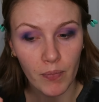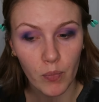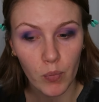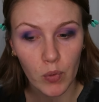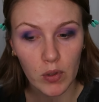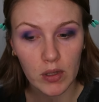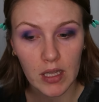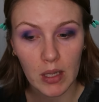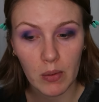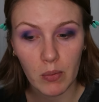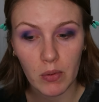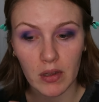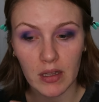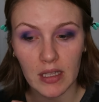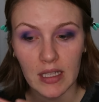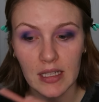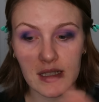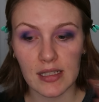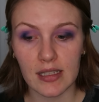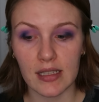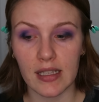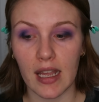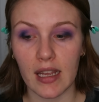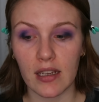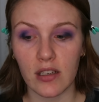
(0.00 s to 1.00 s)
what they
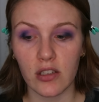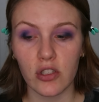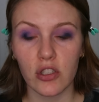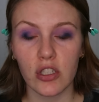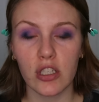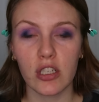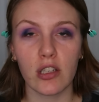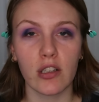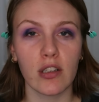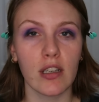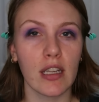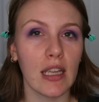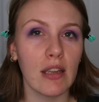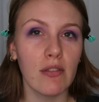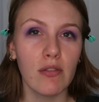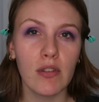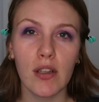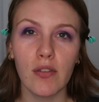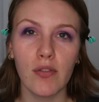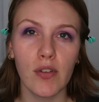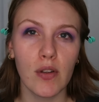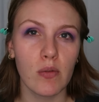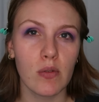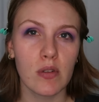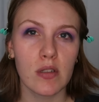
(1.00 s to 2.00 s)
release next year. Even
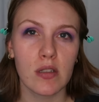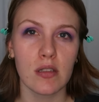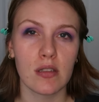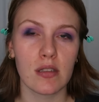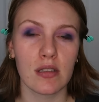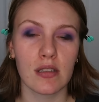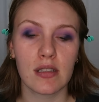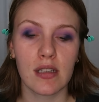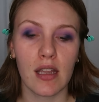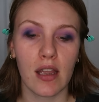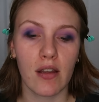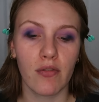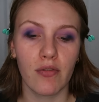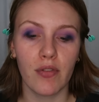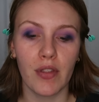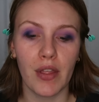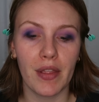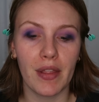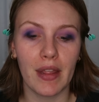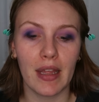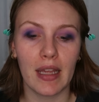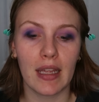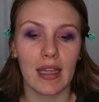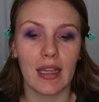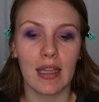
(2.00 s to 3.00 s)
if it was stuff that,
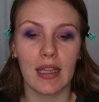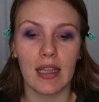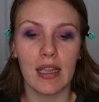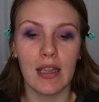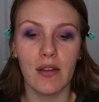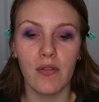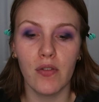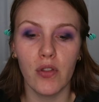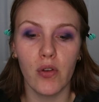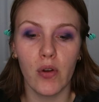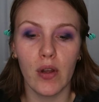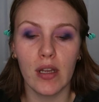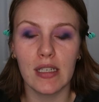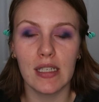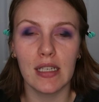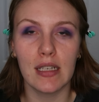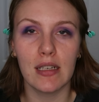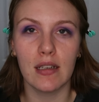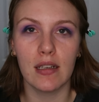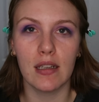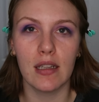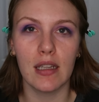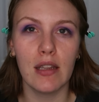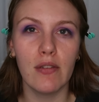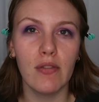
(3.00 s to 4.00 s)
like, even if I
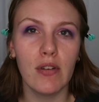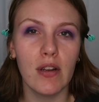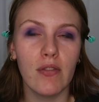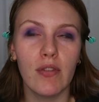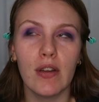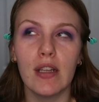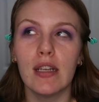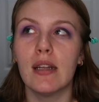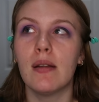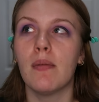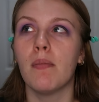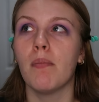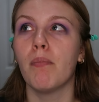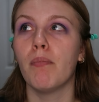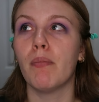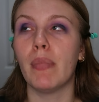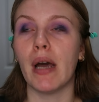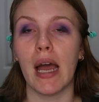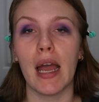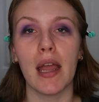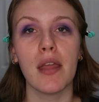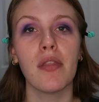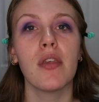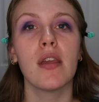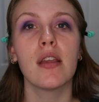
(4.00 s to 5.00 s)
didn't
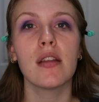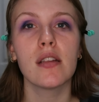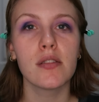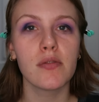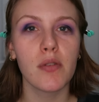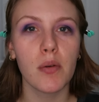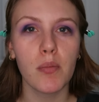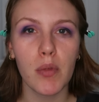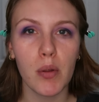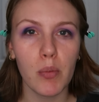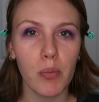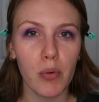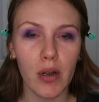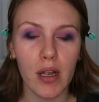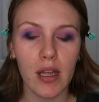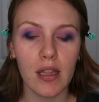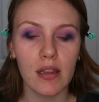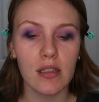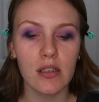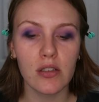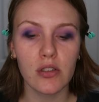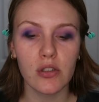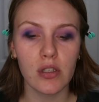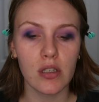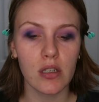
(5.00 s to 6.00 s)
buy things from the
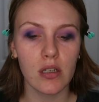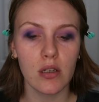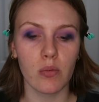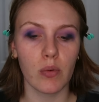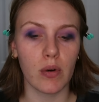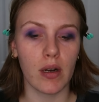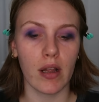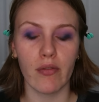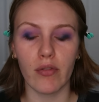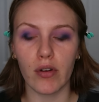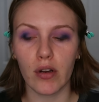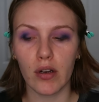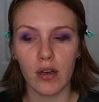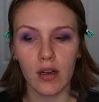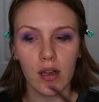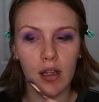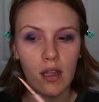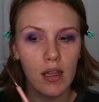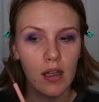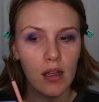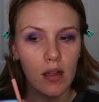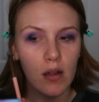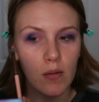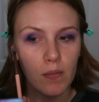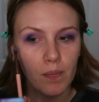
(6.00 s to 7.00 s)
brand this year or whatever,
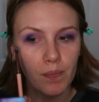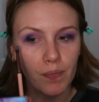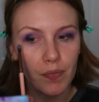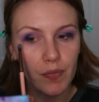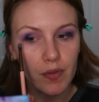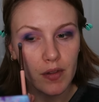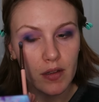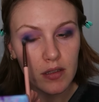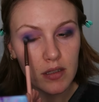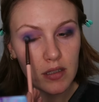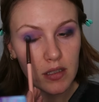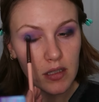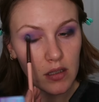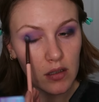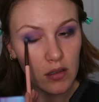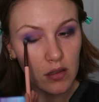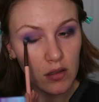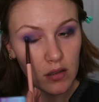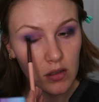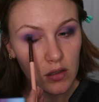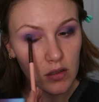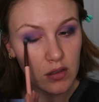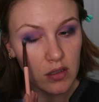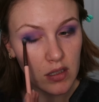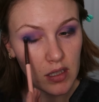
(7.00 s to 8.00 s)

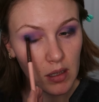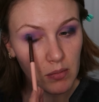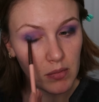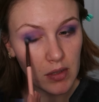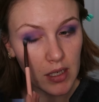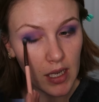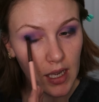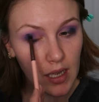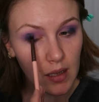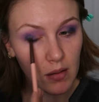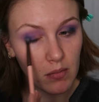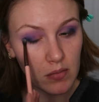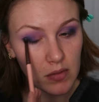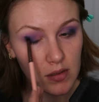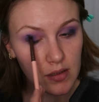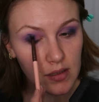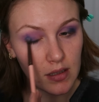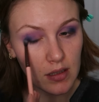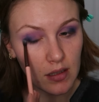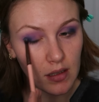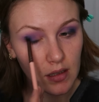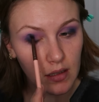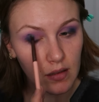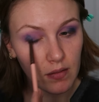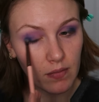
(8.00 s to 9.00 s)
still sometimes,
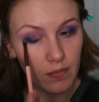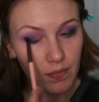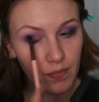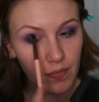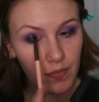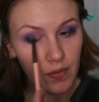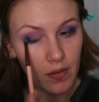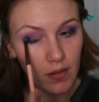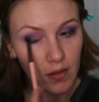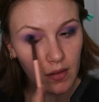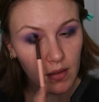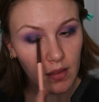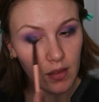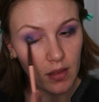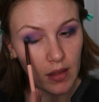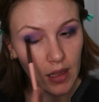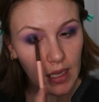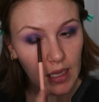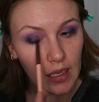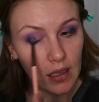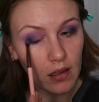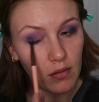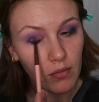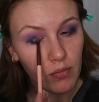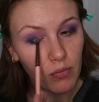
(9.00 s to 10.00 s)

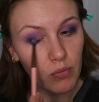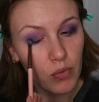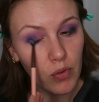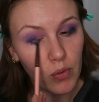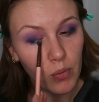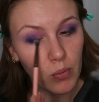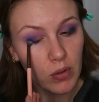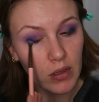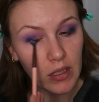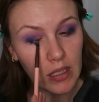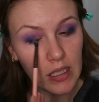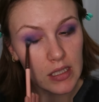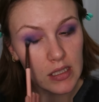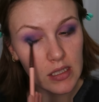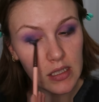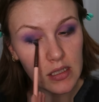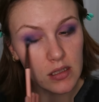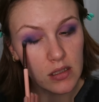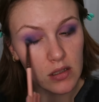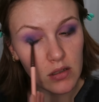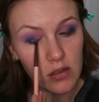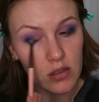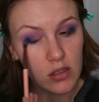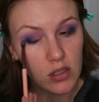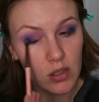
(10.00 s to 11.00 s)
like, the
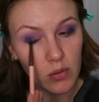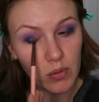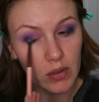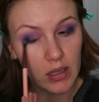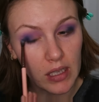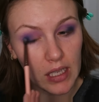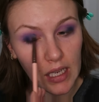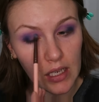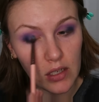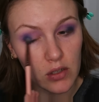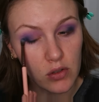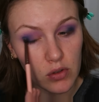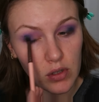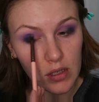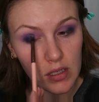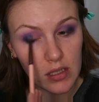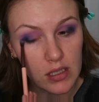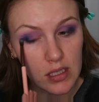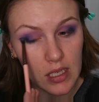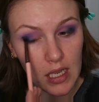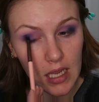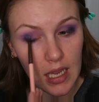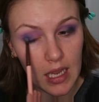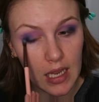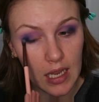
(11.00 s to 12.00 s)
releases are still really
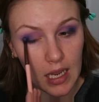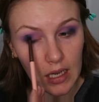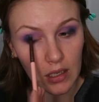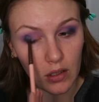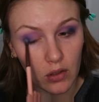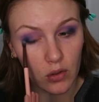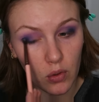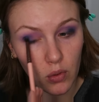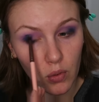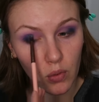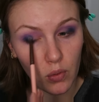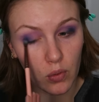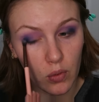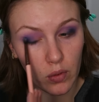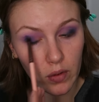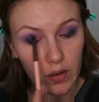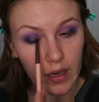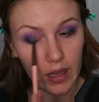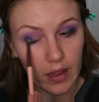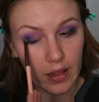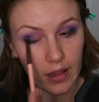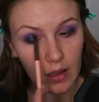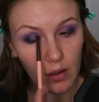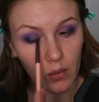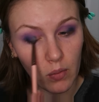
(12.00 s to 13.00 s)
interesting and cool, and
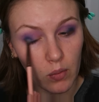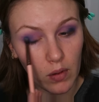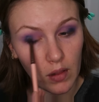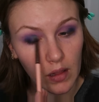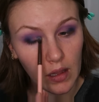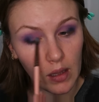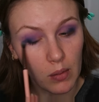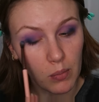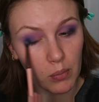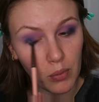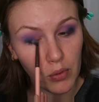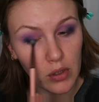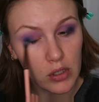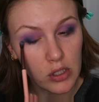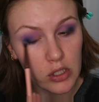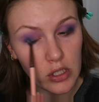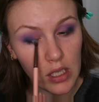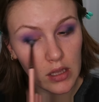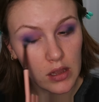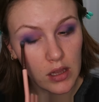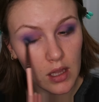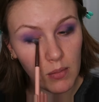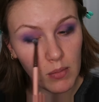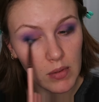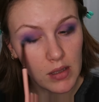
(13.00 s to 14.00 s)
I like really
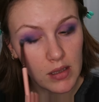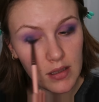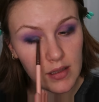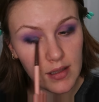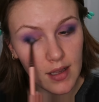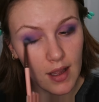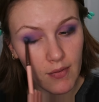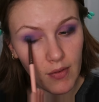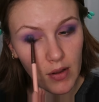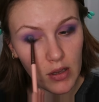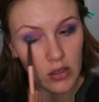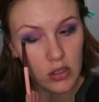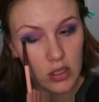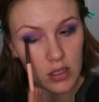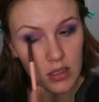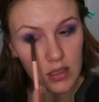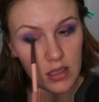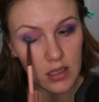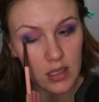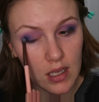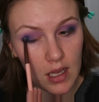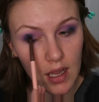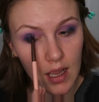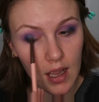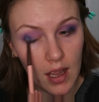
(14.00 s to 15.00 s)
appreciate them and stuff. I
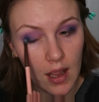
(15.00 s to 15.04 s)
just